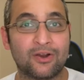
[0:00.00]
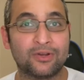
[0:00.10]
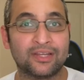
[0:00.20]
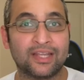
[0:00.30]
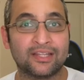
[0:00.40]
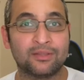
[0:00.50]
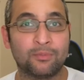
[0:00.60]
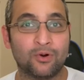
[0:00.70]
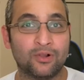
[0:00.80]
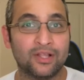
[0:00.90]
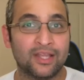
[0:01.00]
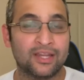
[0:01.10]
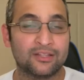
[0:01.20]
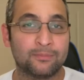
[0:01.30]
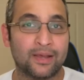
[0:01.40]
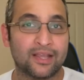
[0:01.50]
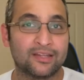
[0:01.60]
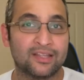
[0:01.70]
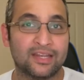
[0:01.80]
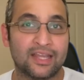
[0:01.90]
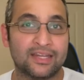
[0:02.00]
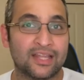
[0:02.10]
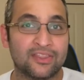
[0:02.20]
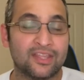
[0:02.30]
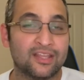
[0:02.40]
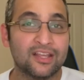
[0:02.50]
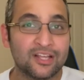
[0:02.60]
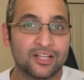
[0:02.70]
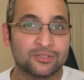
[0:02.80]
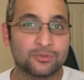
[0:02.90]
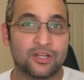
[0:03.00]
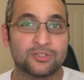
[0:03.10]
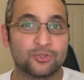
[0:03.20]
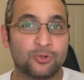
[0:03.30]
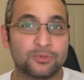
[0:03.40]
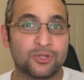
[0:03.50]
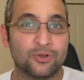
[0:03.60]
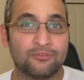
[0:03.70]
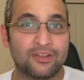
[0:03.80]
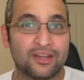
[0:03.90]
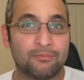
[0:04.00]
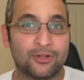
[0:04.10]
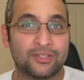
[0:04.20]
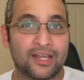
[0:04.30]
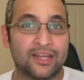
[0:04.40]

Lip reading: and get the ball into the back of the net. Nothing Skorupski could have done about that.